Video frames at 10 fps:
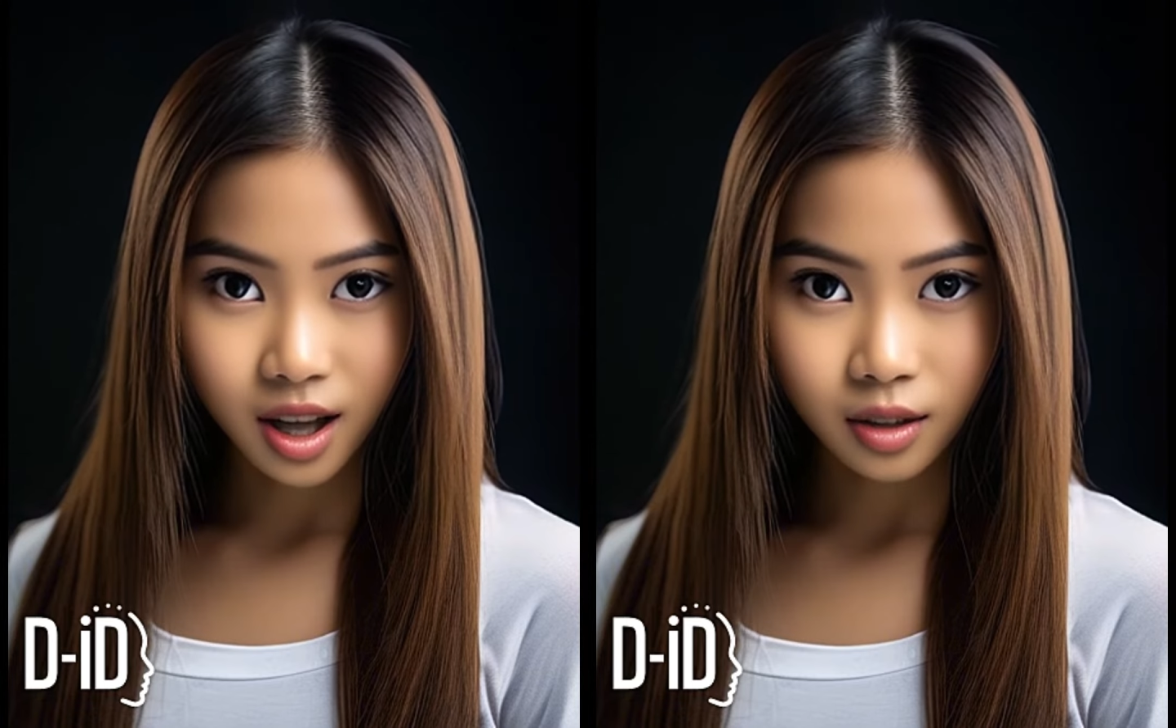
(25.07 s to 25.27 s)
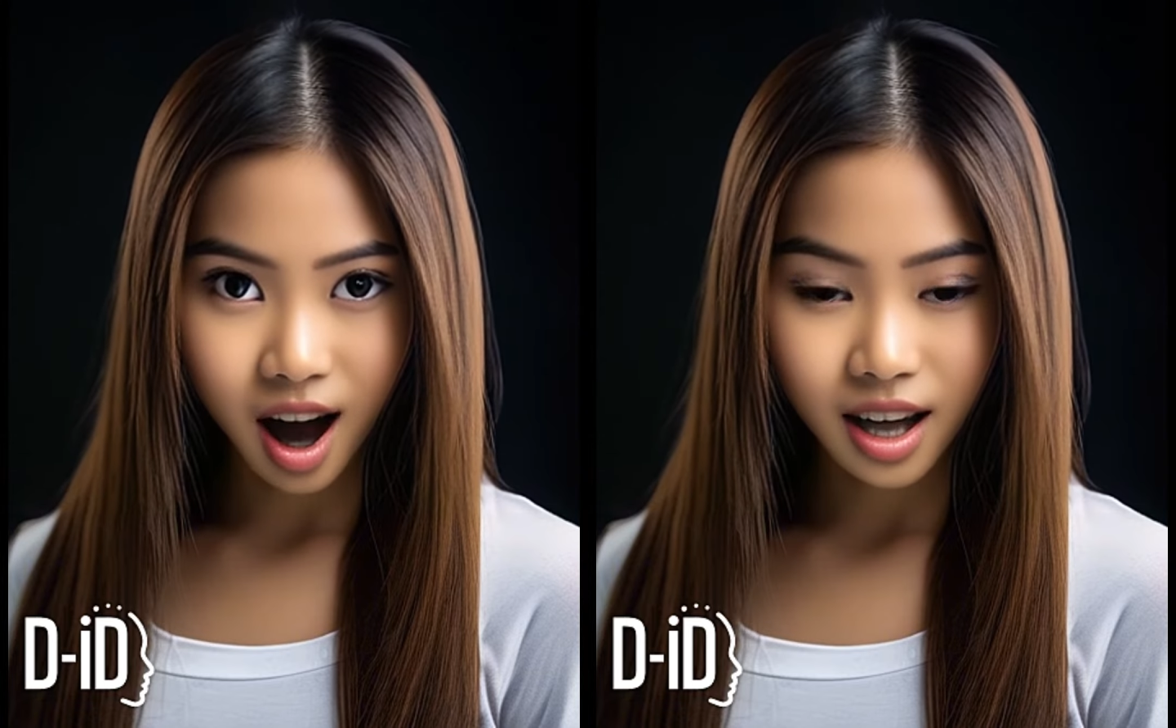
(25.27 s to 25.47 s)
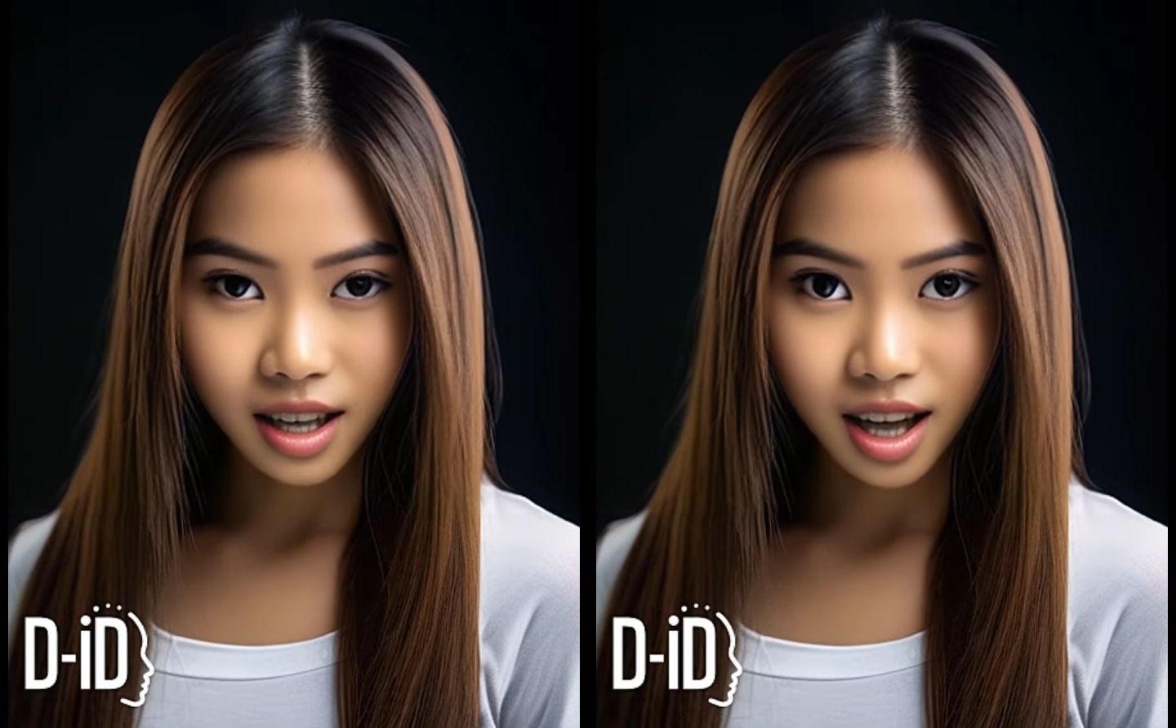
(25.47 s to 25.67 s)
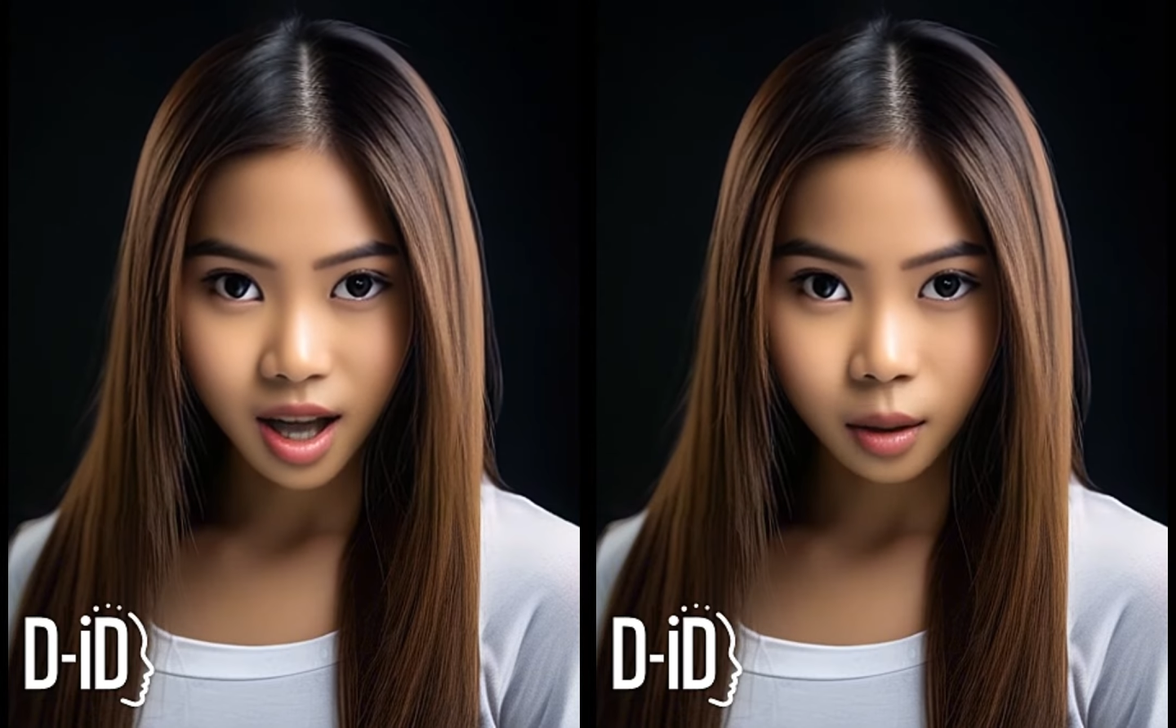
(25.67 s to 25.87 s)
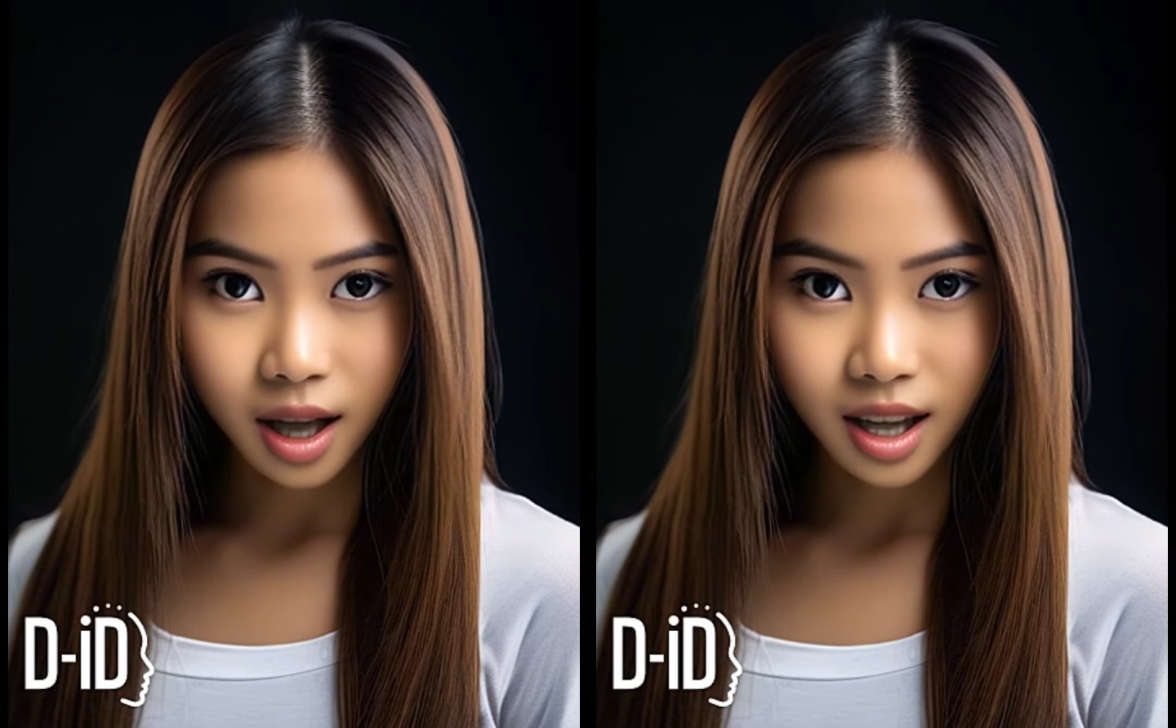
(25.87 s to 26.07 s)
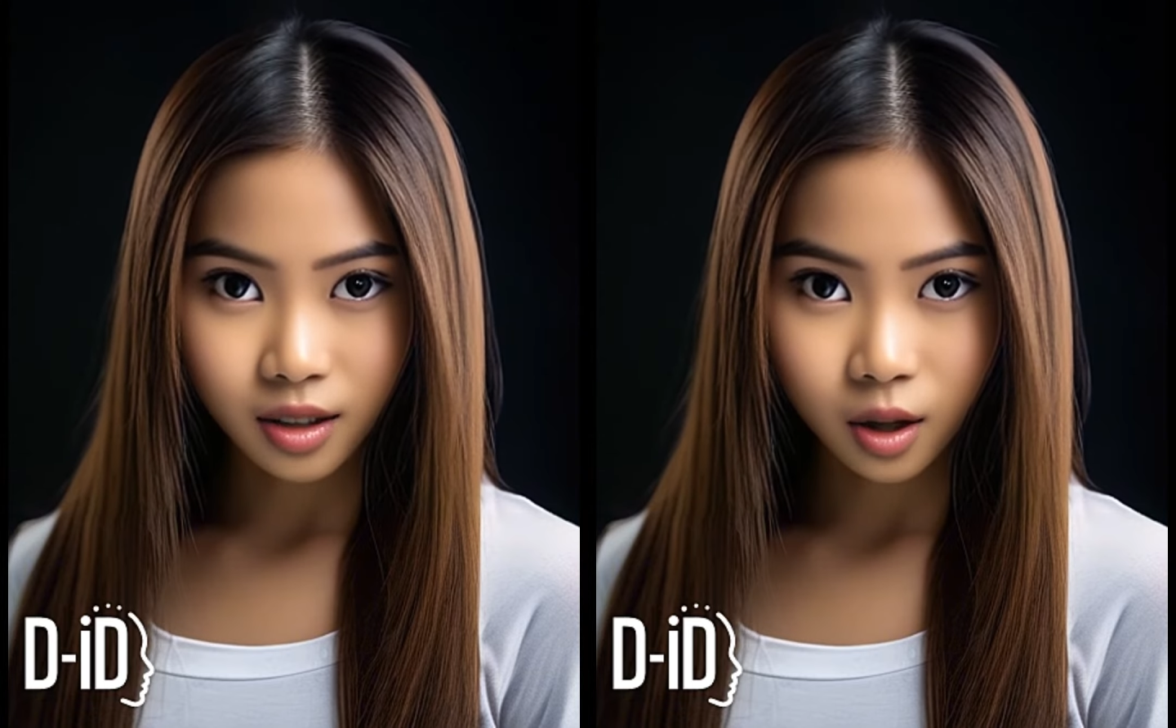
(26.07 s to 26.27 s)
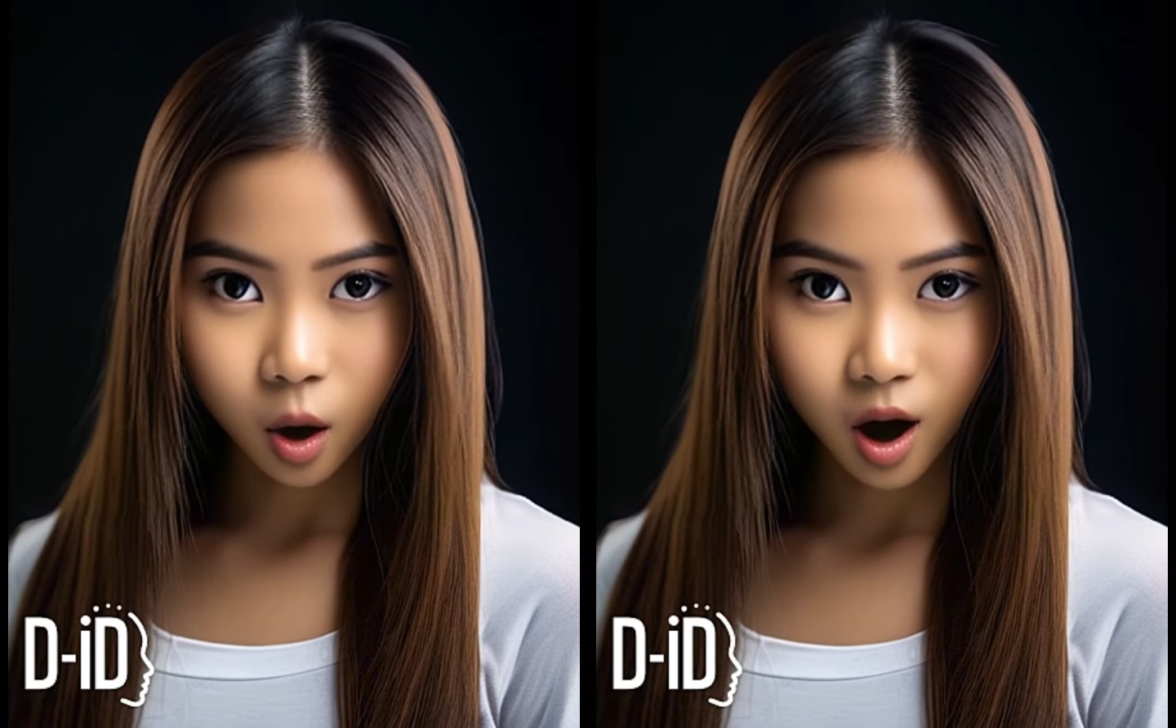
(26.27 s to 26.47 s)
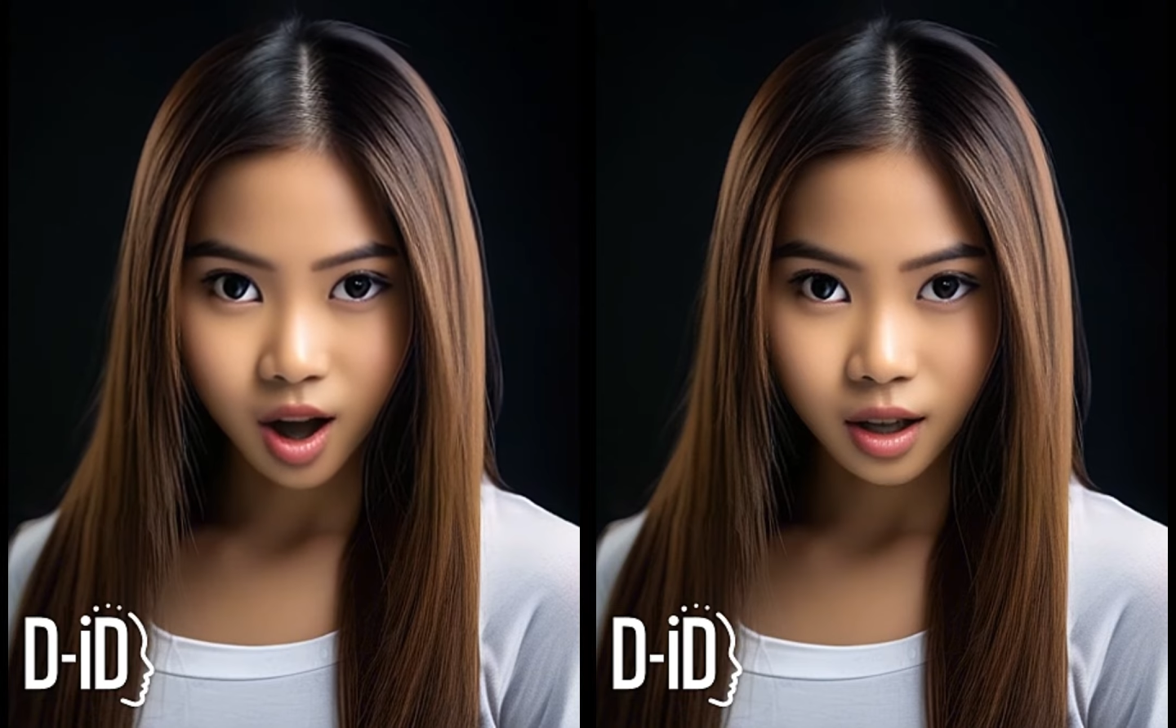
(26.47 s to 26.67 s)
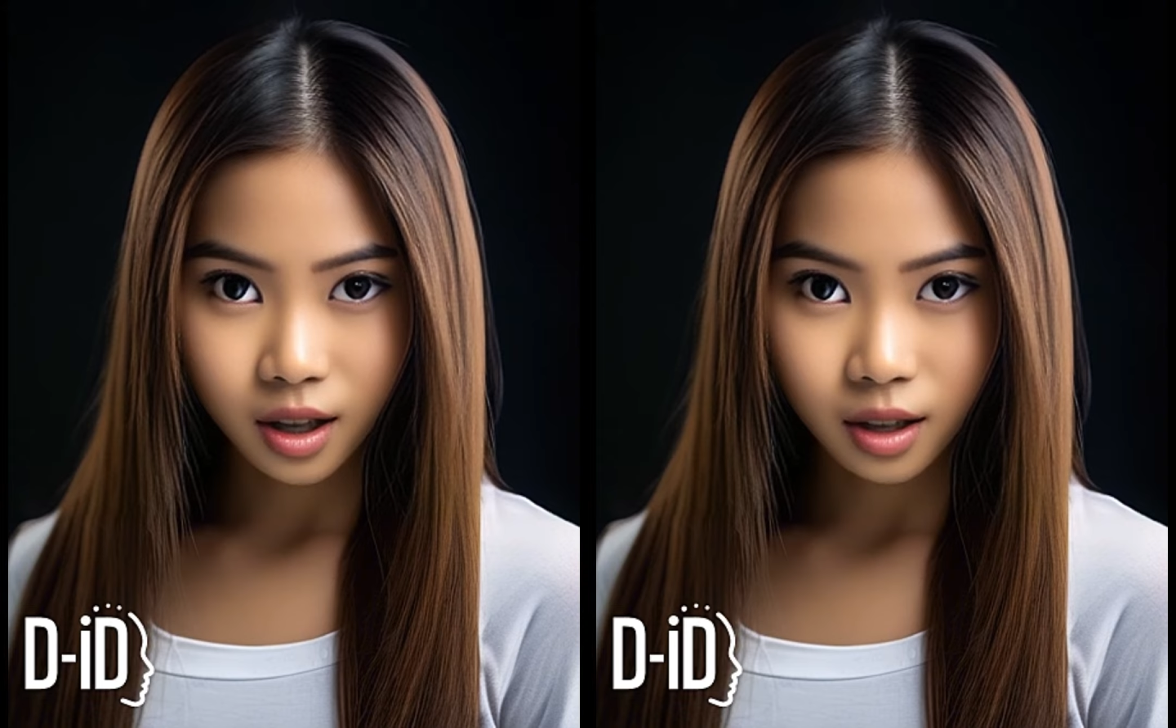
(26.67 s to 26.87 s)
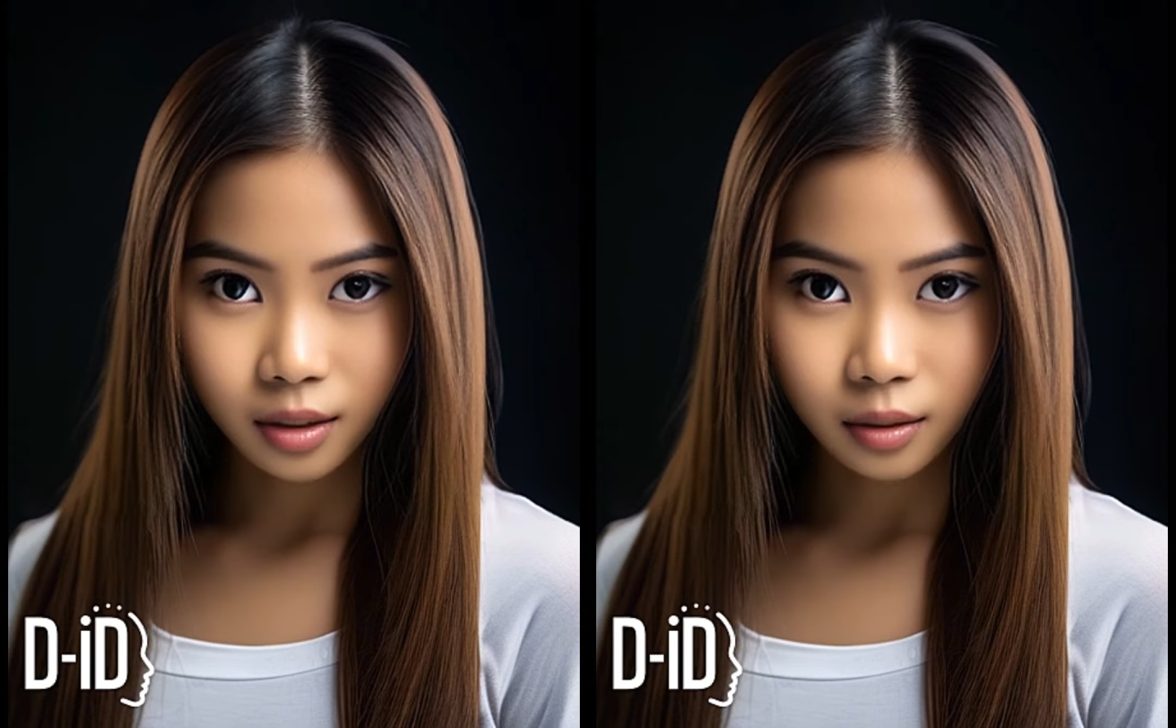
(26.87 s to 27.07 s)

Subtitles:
the vast expanse of the world.